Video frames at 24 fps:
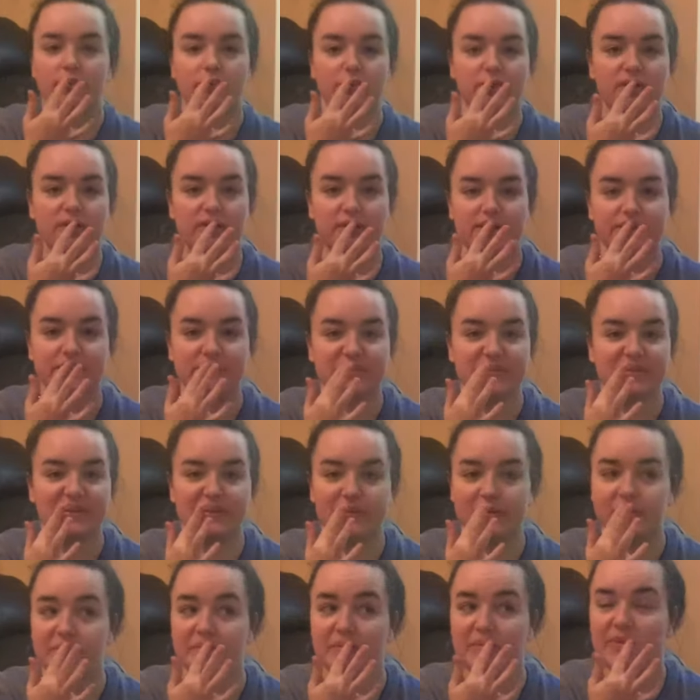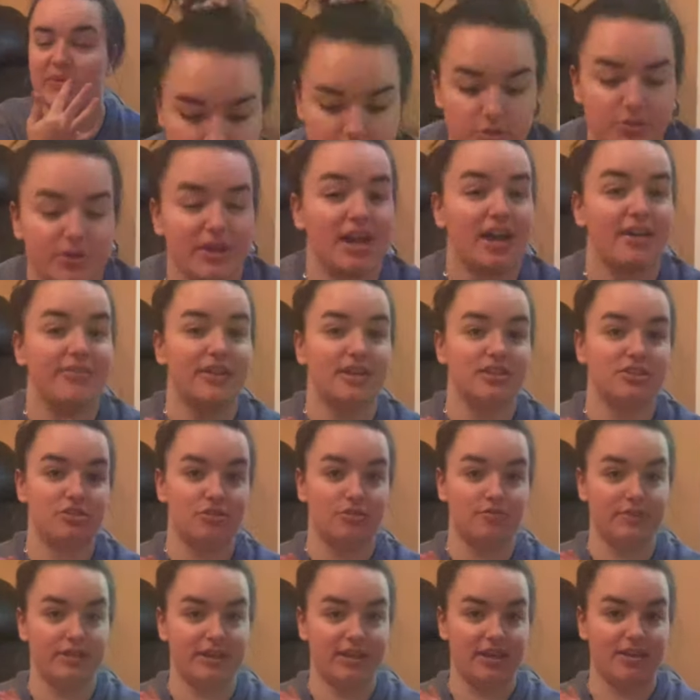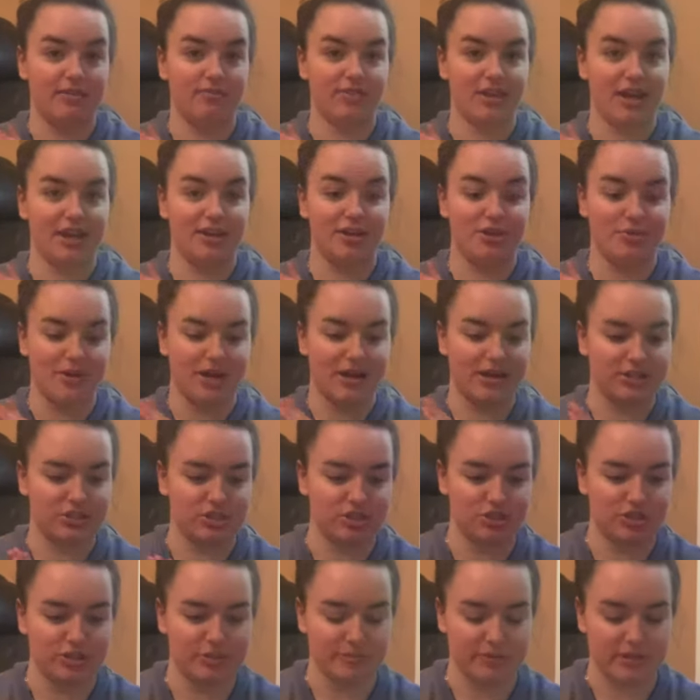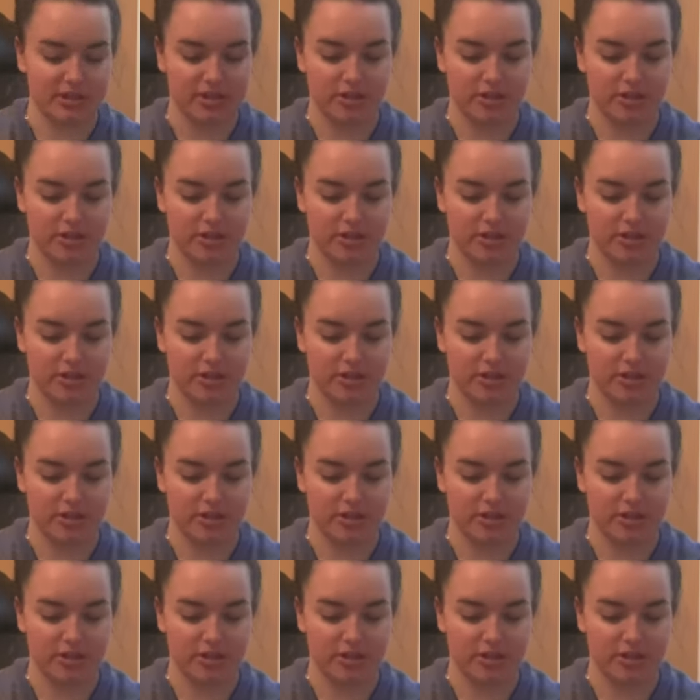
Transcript: I forgot Cass was there. So yeah, that's a lovely gift. Thank you, Alice and Jimmy.